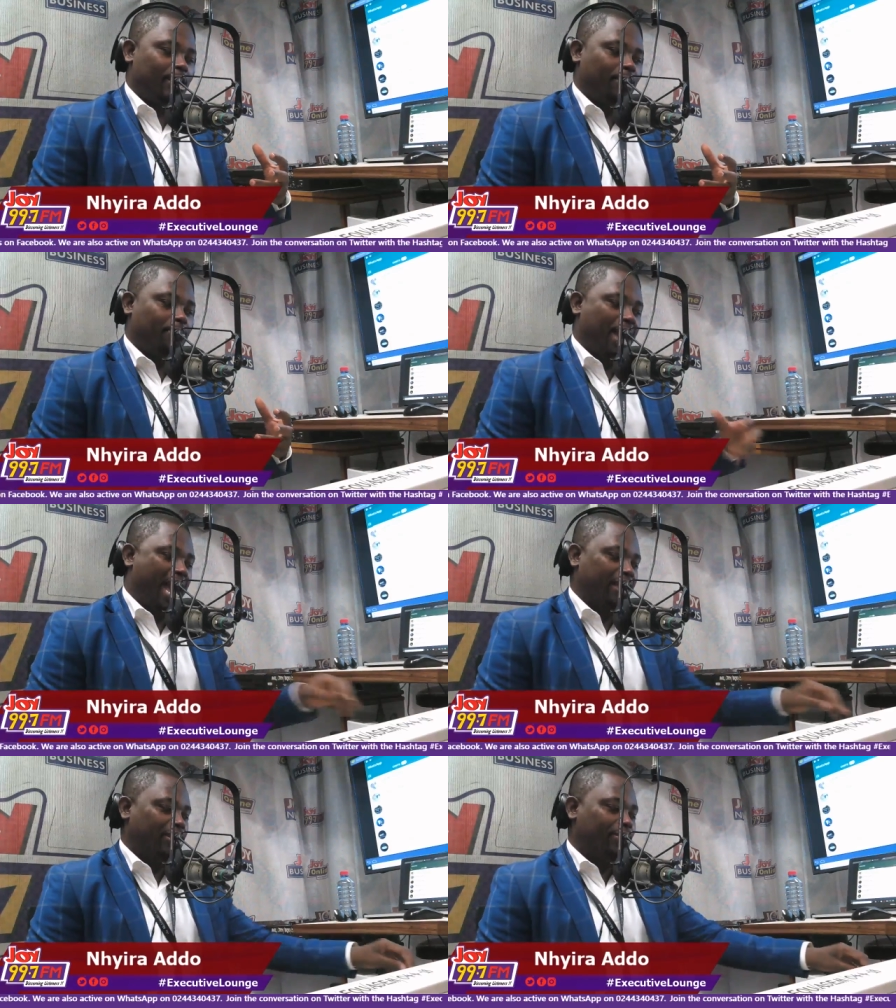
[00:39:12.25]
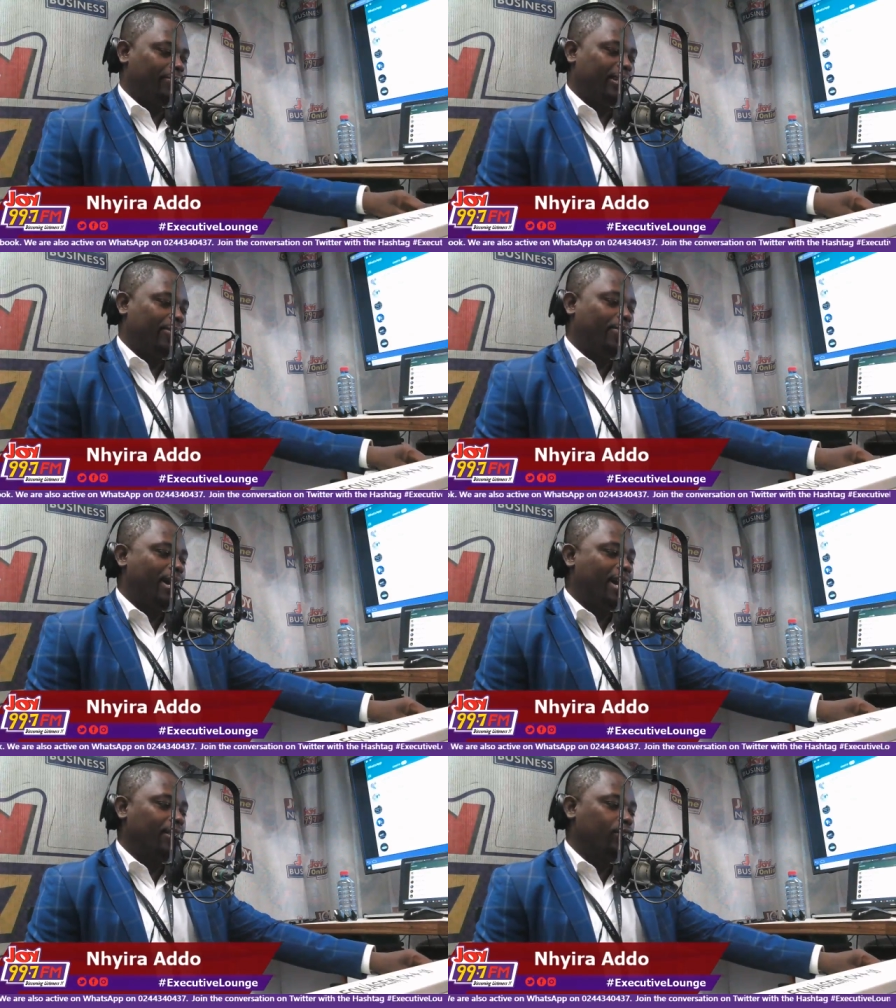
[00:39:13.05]
the passion
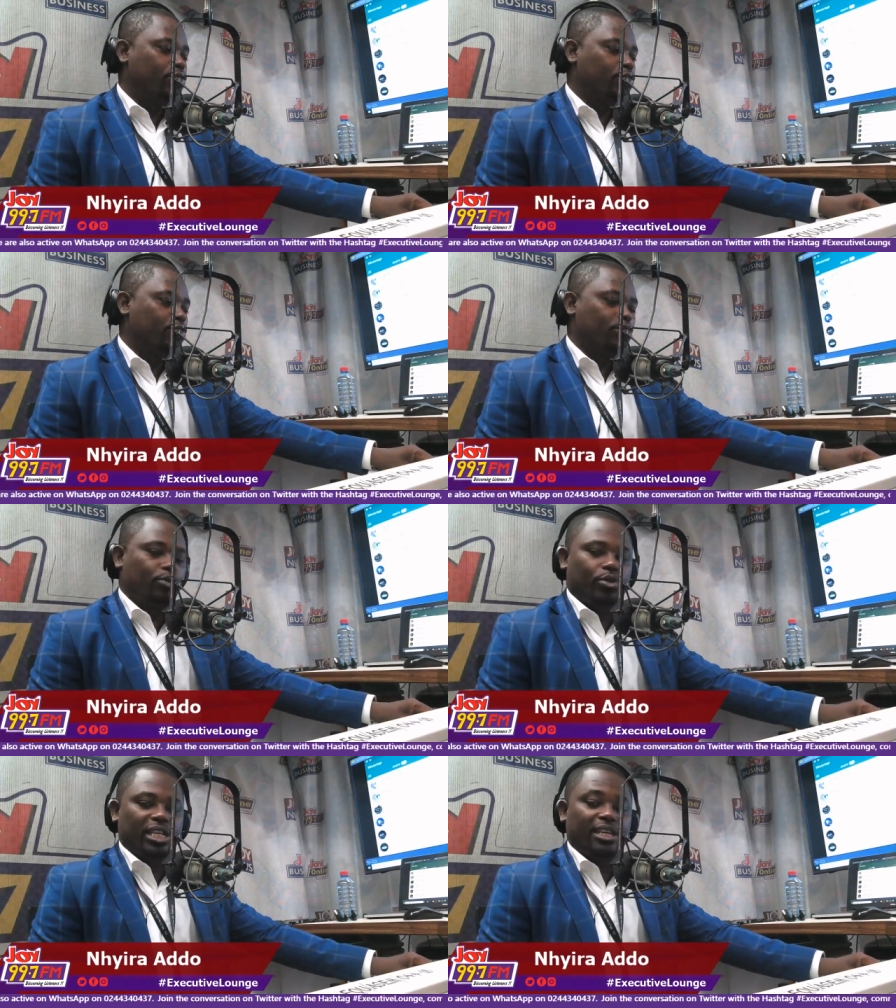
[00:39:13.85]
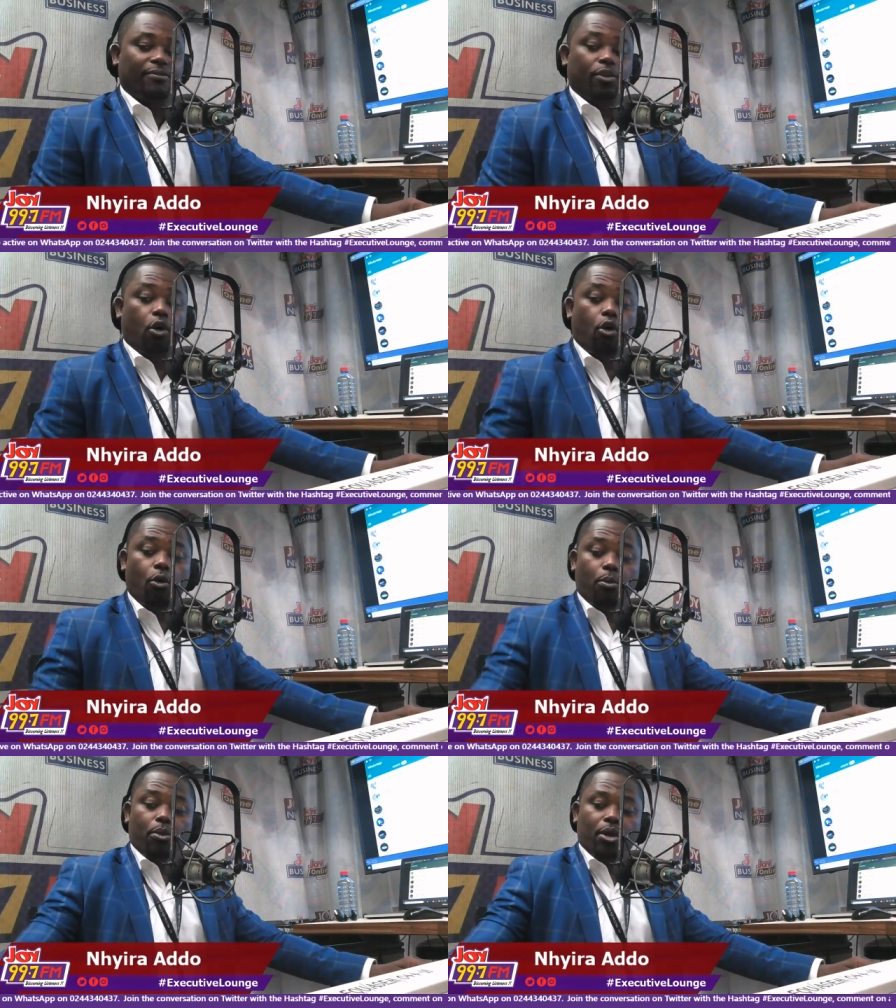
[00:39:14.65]
required to give
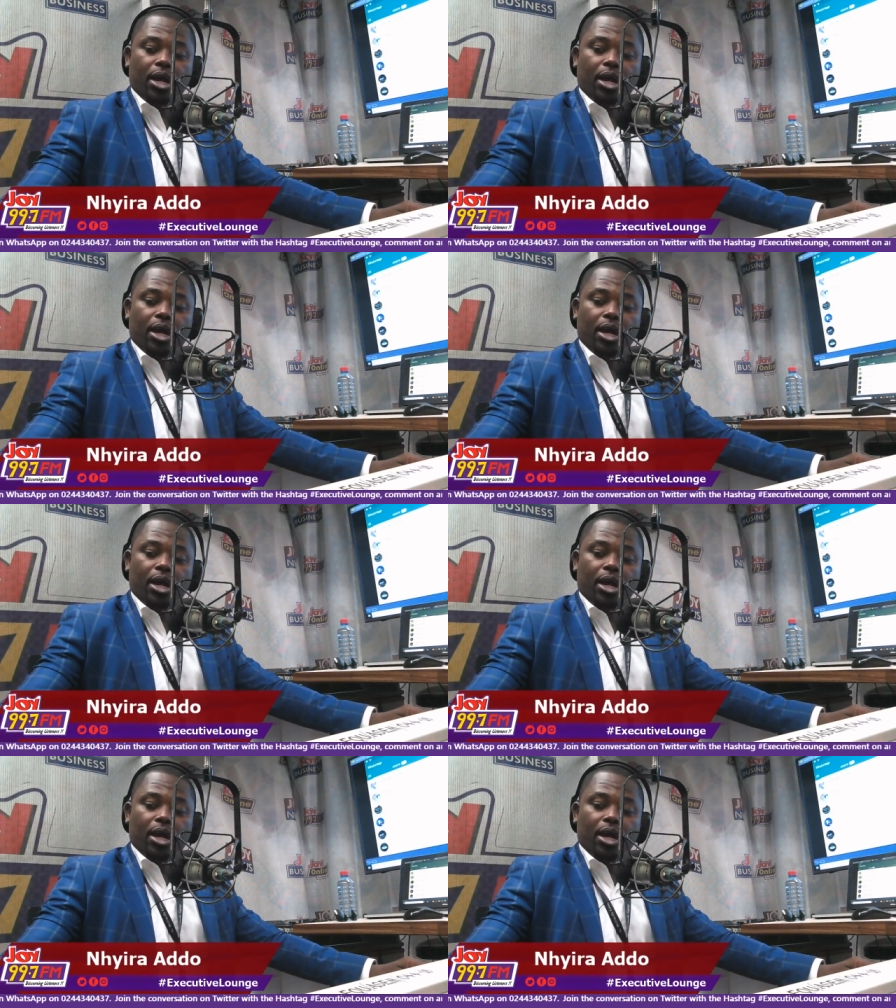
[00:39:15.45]
hope